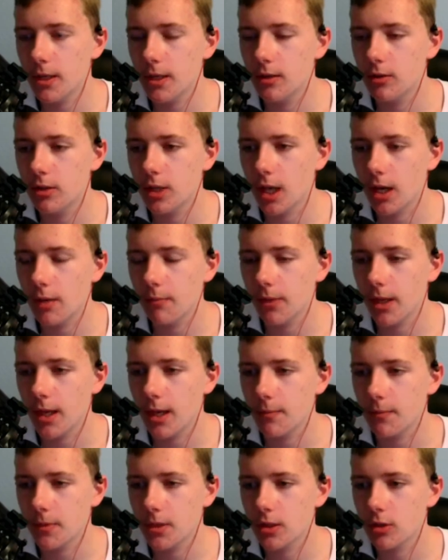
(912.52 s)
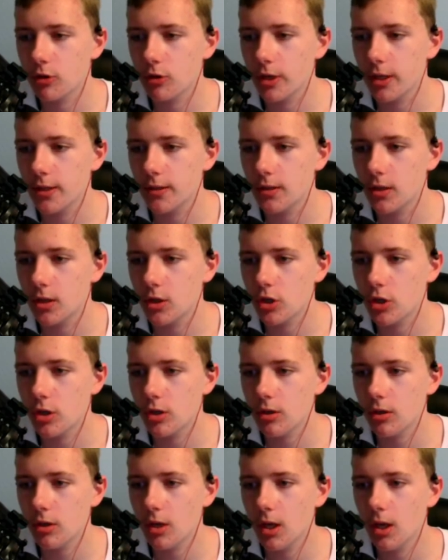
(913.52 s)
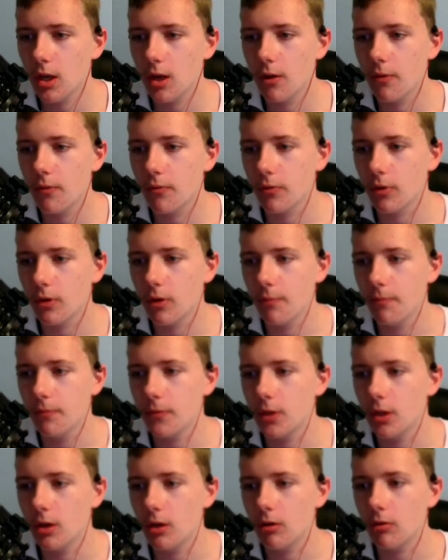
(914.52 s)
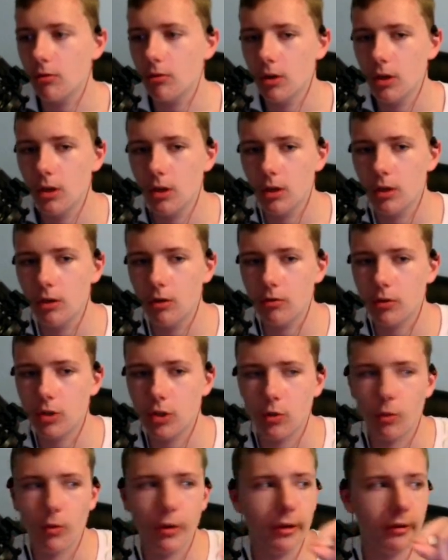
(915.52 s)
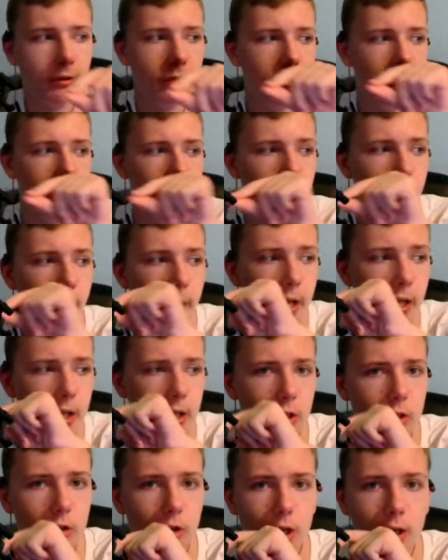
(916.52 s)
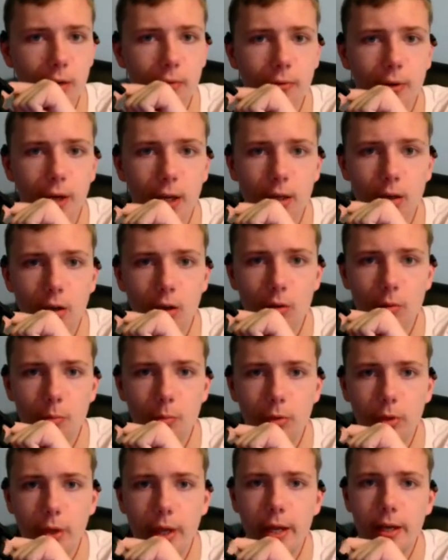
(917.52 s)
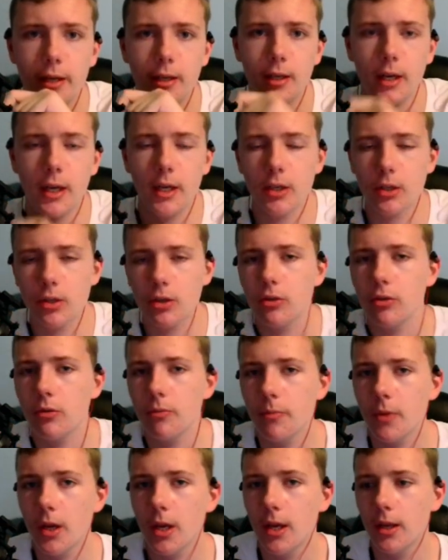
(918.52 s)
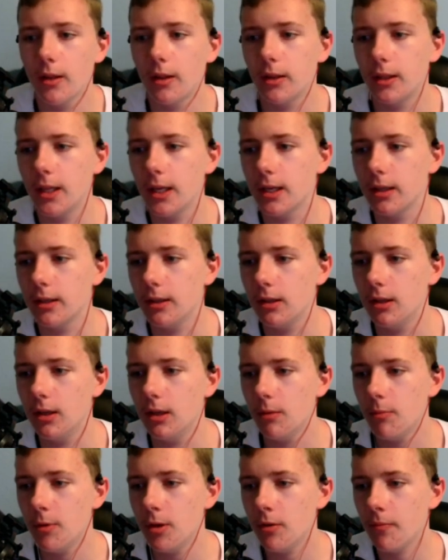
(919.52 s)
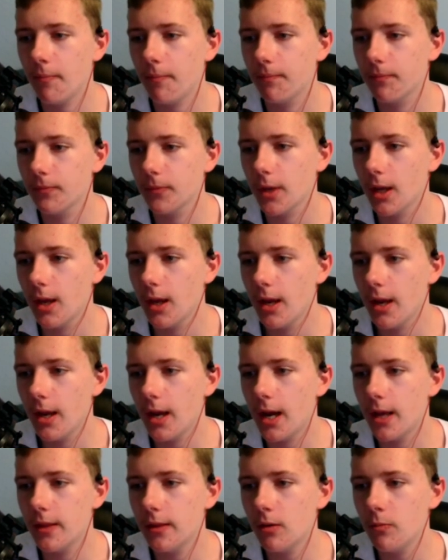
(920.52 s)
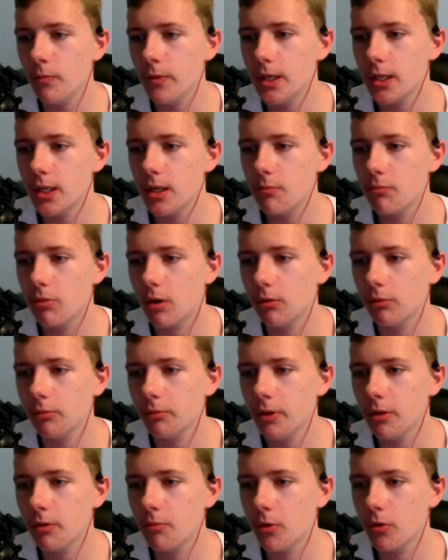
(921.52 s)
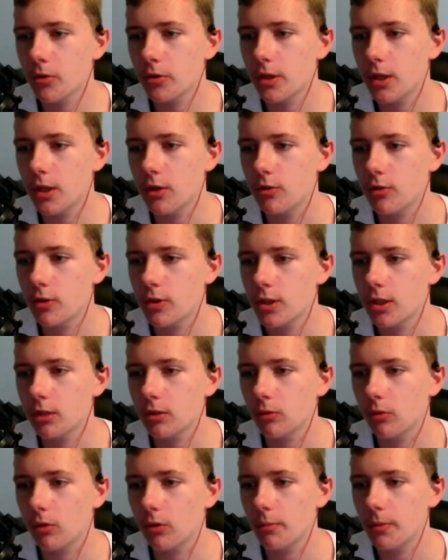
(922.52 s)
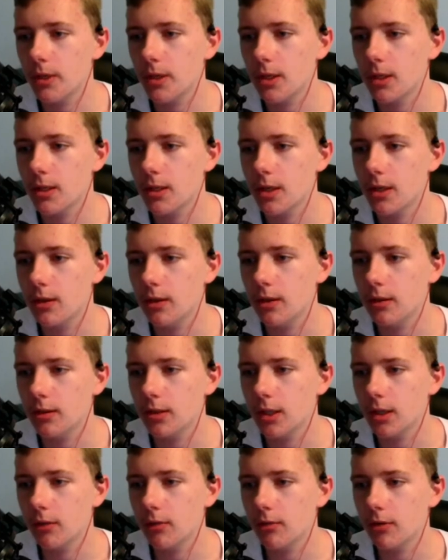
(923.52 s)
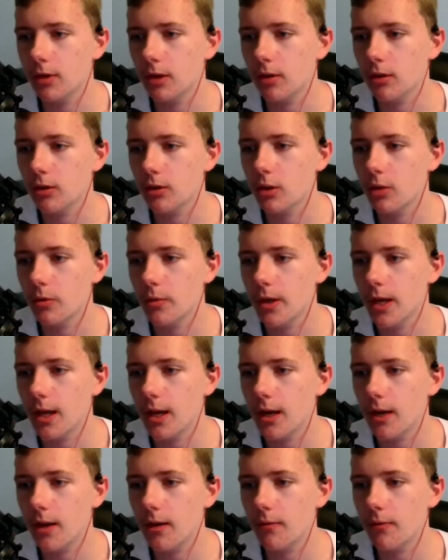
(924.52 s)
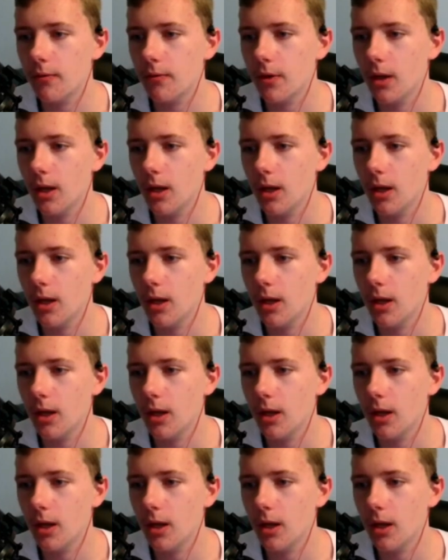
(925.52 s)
time lapse transition from, soaring through space, trying to find another planet, I assume, that they can inhabit. And then we see probably the most interesting lore piece in the entire thing. So we have,